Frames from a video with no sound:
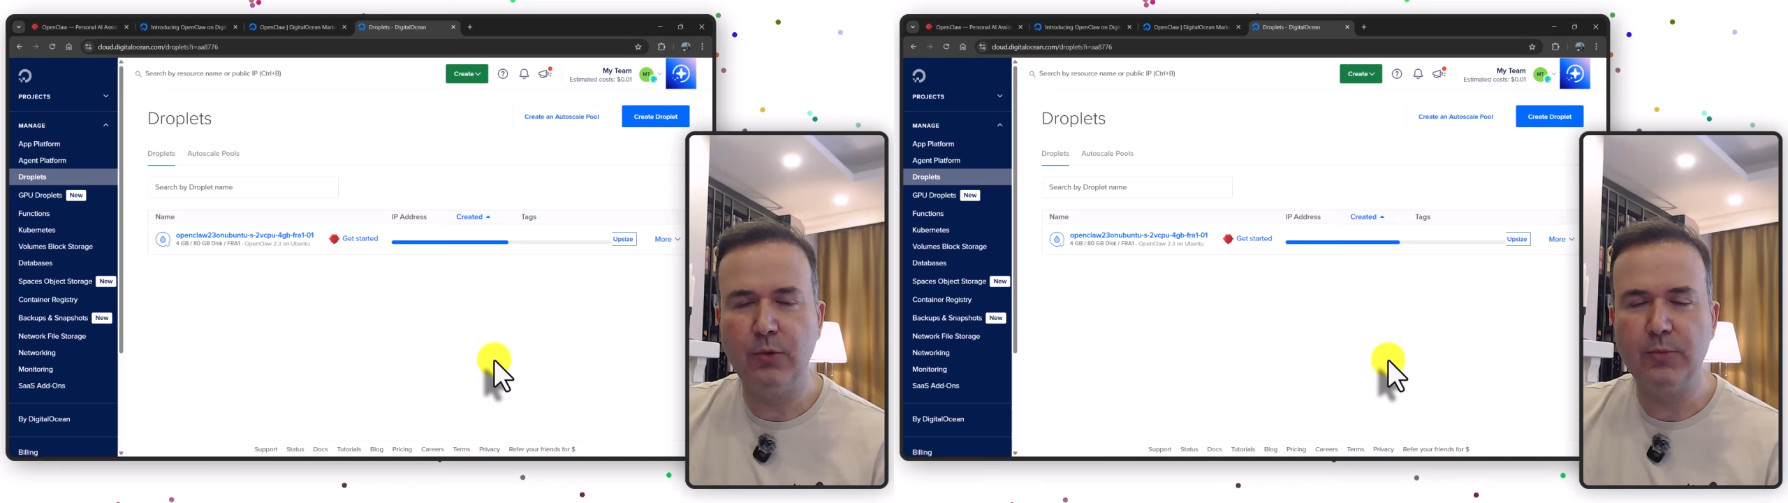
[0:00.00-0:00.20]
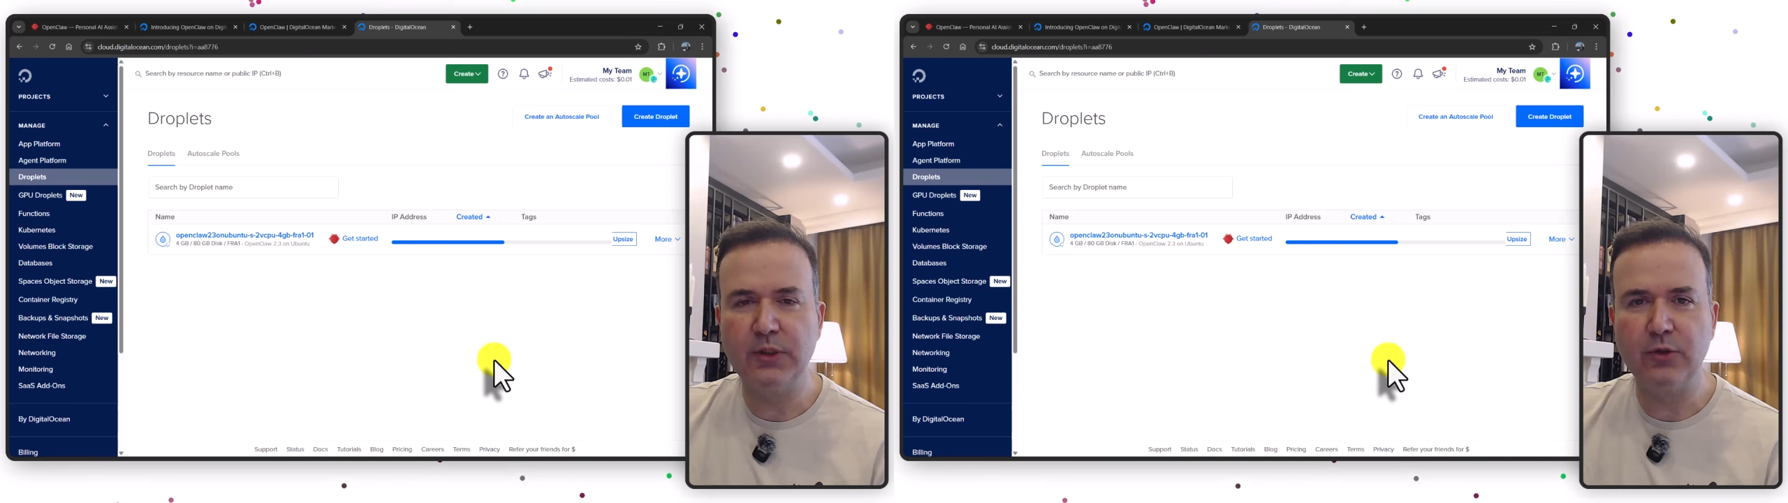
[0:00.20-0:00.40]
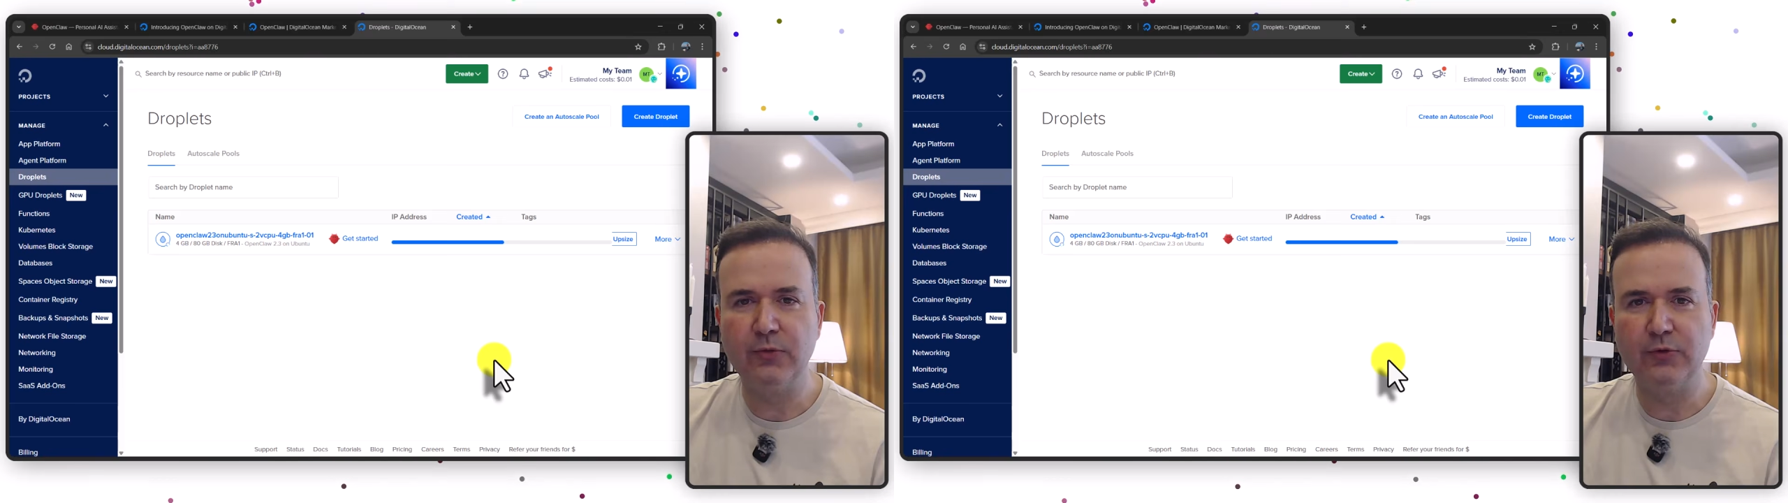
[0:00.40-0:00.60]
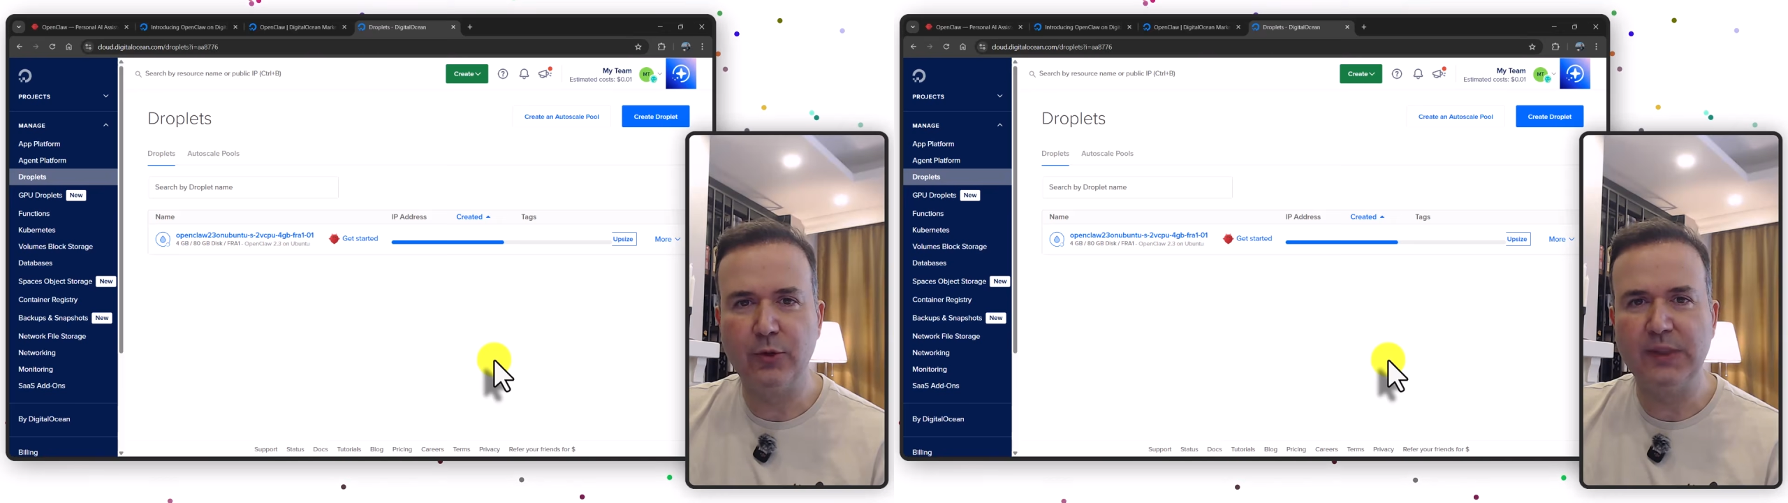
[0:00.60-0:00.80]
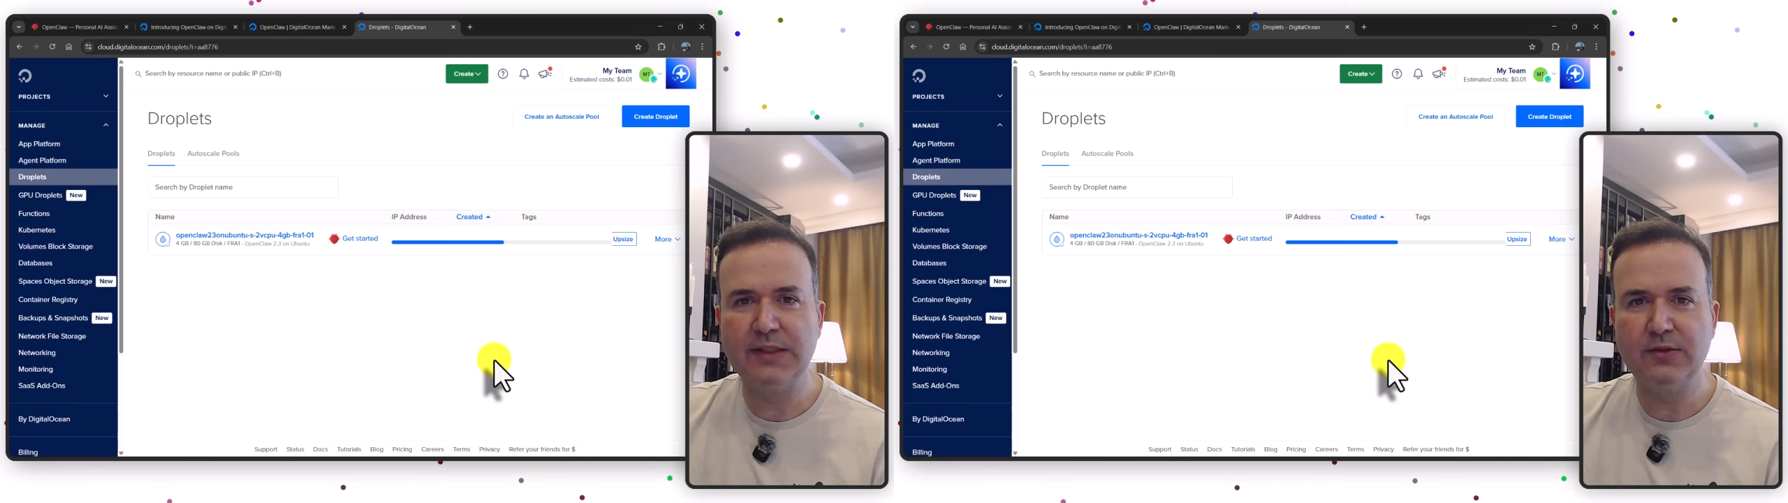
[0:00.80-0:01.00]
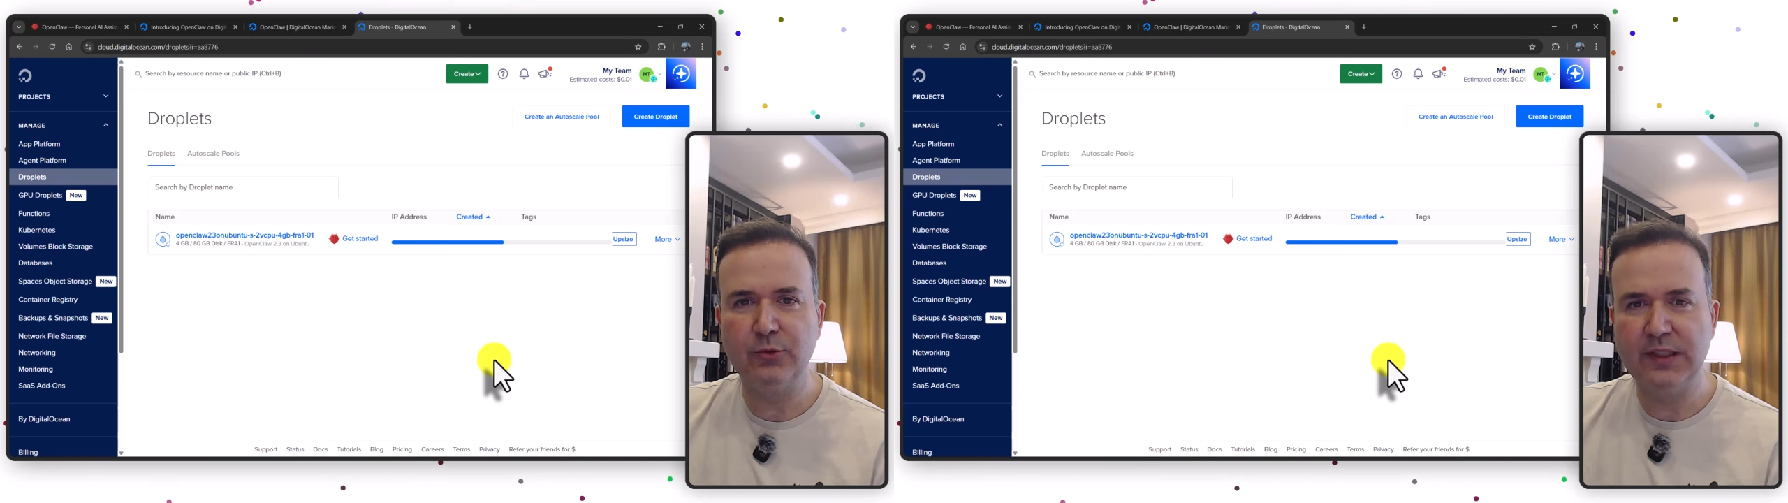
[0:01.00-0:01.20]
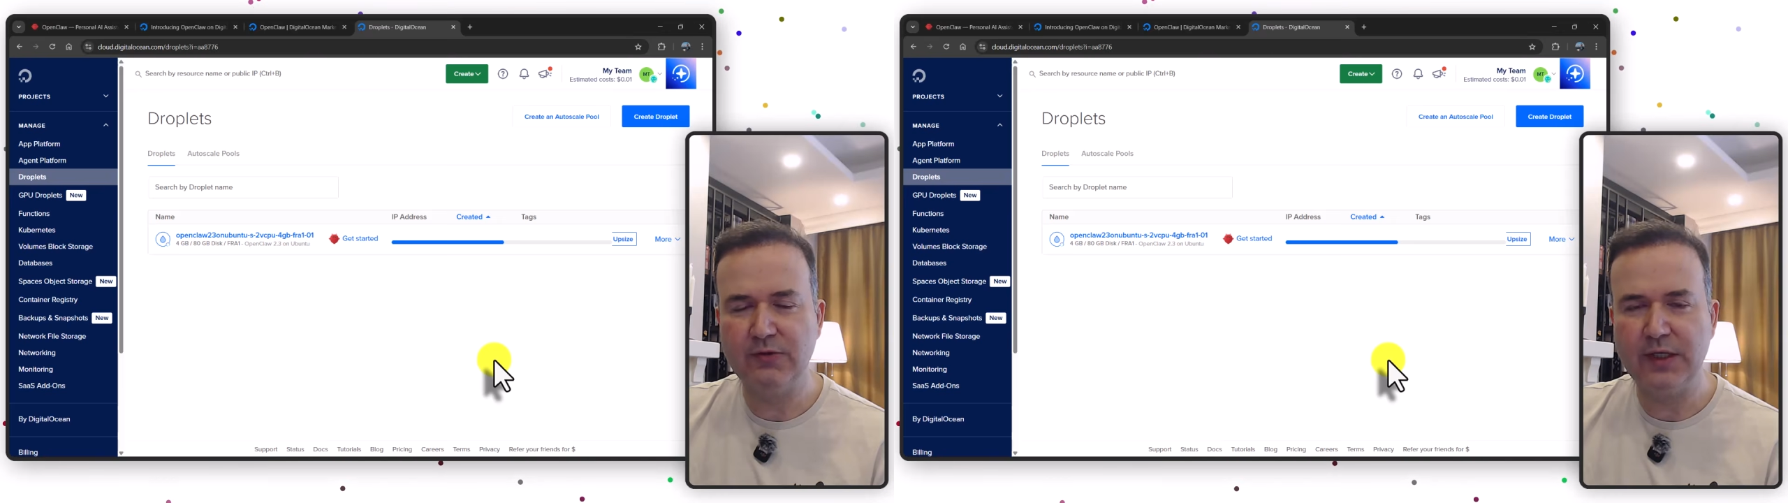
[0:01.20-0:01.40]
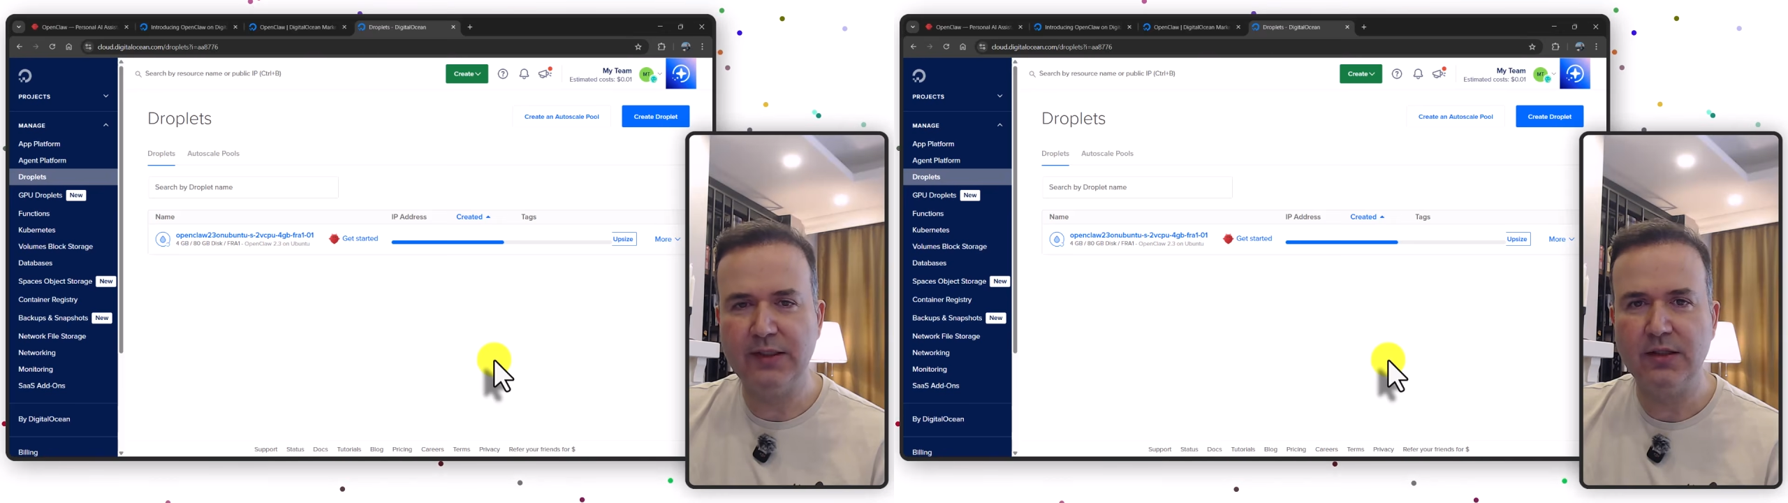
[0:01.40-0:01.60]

OpenClaw droplet to be ready.